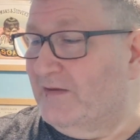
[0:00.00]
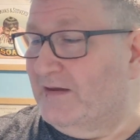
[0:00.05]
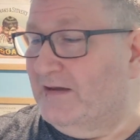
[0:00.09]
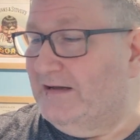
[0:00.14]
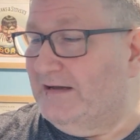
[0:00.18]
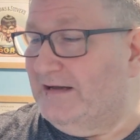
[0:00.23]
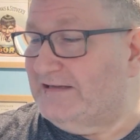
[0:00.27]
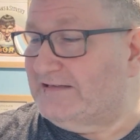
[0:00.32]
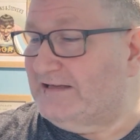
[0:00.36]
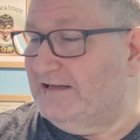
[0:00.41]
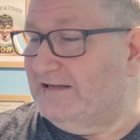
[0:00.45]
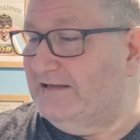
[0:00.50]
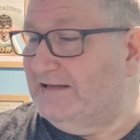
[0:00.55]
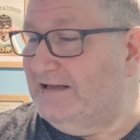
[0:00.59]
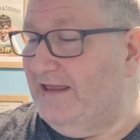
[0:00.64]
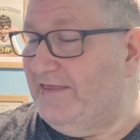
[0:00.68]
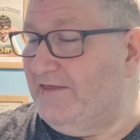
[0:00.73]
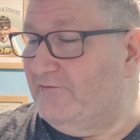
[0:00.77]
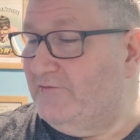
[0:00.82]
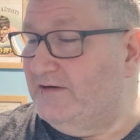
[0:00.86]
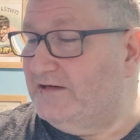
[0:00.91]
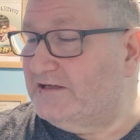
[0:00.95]
Has a
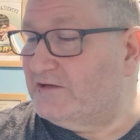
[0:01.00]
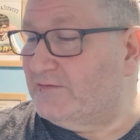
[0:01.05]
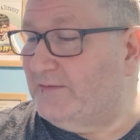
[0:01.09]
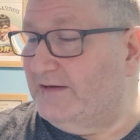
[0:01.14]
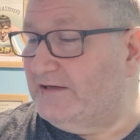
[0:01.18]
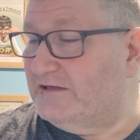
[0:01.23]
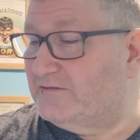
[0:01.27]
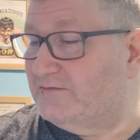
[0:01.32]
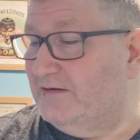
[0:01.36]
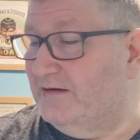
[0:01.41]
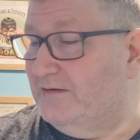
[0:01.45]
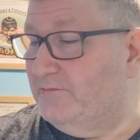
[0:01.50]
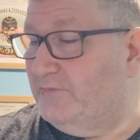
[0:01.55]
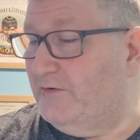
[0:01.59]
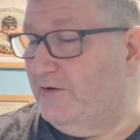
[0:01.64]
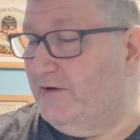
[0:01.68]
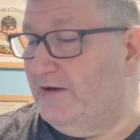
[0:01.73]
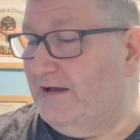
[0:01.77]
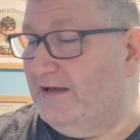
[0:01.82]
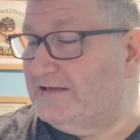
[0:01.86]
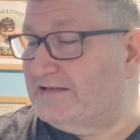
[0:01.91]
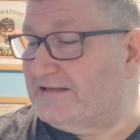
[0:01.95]
leathery swing to it, but
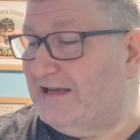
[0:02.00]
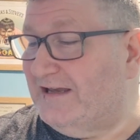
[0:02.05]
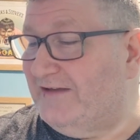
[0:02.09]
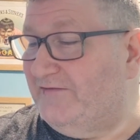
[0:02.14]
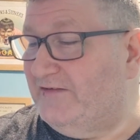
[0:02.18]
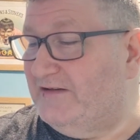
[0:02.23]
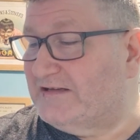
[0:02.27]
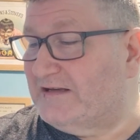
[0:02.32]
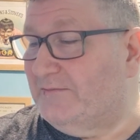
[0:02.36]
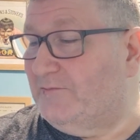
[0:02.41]
not as heavy as a